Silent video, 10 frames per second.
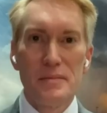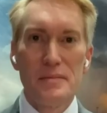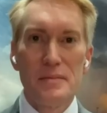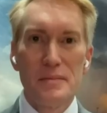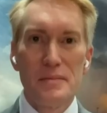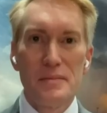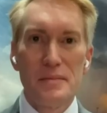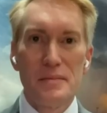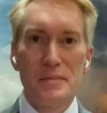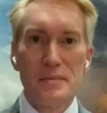
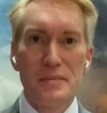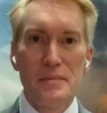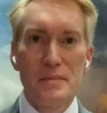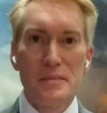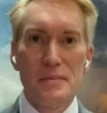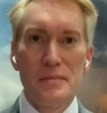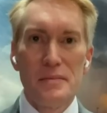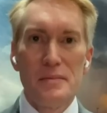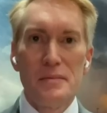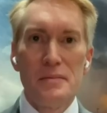
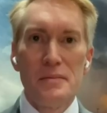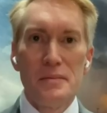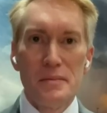No words are spoken by the person on screen.